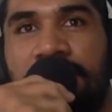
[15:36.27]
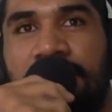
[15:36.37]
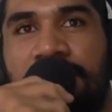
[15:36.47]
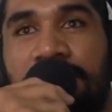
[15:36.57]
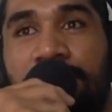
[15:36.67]

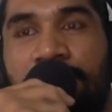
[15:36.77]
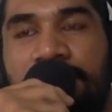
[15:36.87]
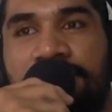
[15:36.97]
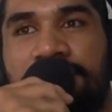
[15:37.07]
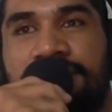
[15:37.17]
And then I made
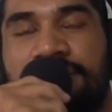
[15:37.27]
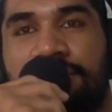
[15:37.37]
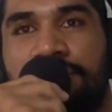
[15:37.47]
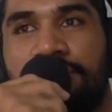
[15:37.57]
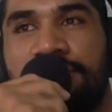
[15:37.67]

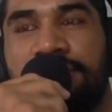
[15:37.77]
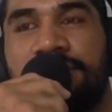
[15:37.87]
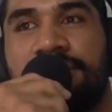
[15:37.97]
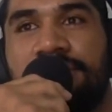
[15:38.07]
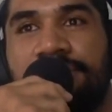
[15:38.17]

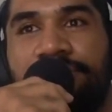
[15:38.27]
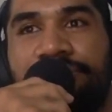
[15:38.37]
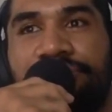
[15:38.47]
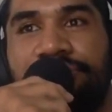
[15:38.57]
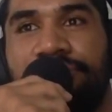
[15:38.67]
schools,
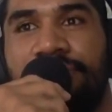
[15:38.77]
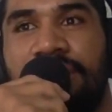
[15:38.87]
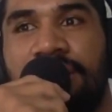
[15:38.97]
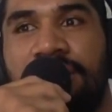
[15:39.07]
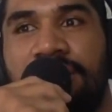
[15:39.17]

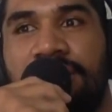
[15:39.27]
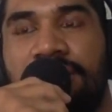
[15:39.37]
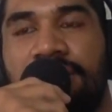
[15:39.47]
and